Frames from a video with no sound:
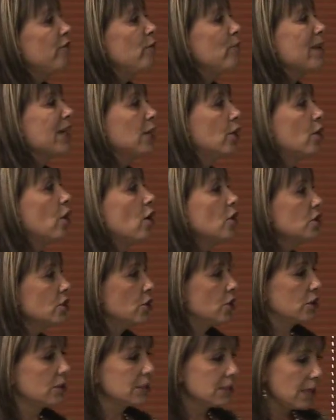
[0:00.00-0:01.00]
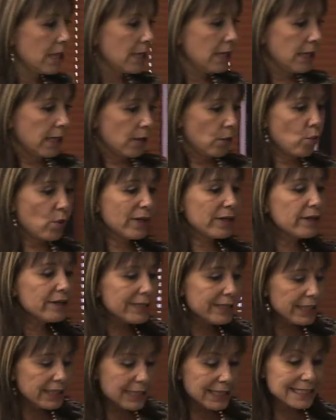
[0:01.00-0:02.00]
female condom when we
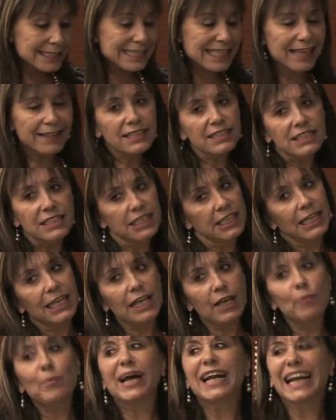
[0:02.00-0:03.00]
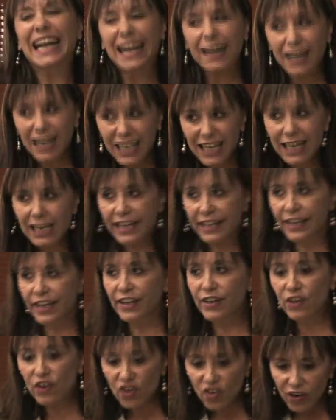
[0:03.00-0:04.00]
did the study in Chile, but really,
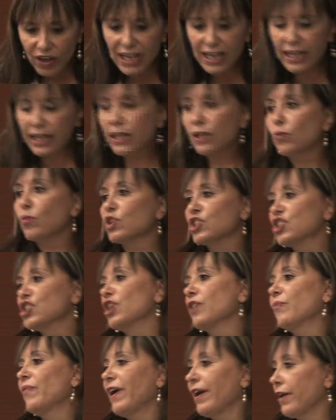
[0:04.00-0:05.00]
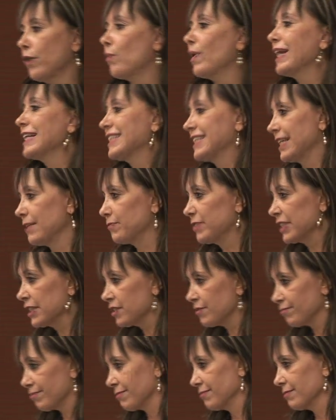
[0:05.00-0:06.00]
really it was not very well accepted.
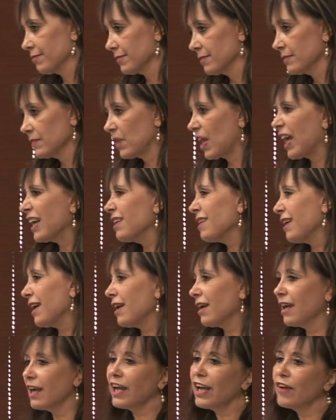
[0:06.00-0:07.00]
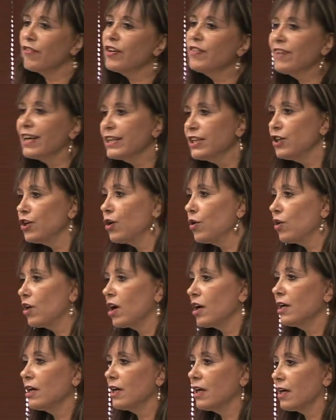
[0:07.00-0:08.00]
everybody know
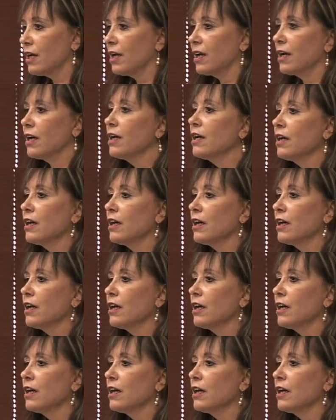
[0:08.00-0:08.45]
uh,